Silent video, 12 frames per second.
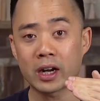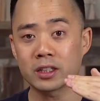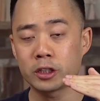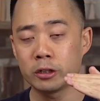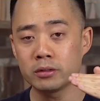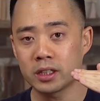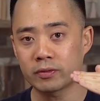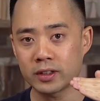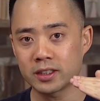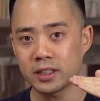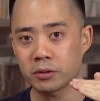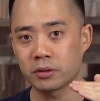got two
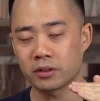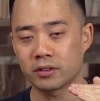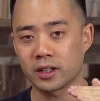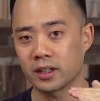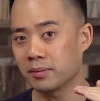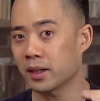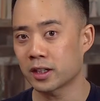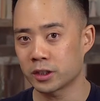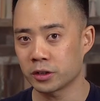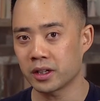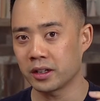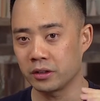different sequences here. I'm not going to
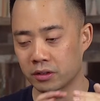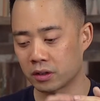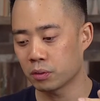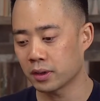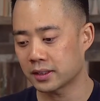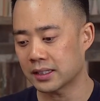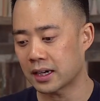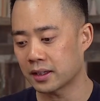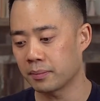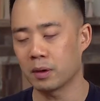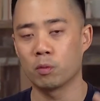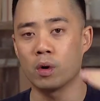show you how to use the tool exactly,
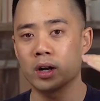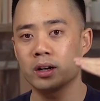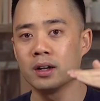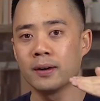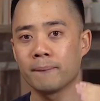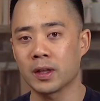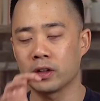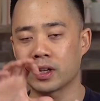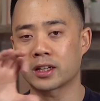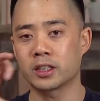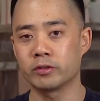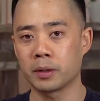but one is
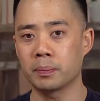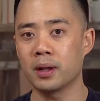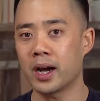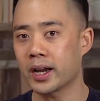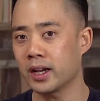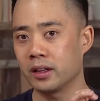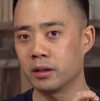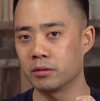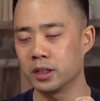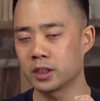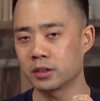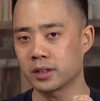actually a reply in the
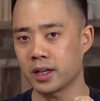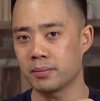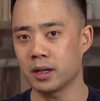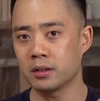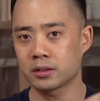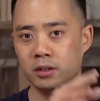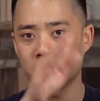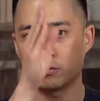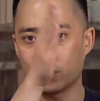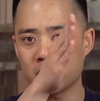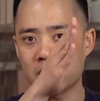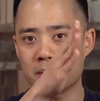original email. So
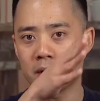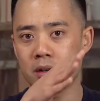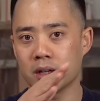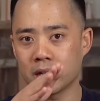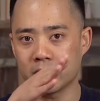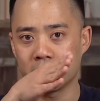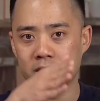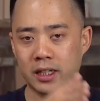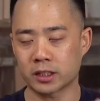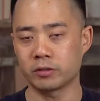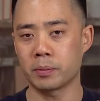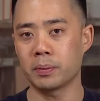one email, and then there's
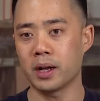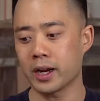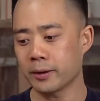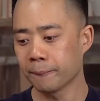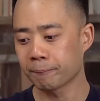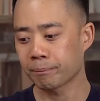actually a reply.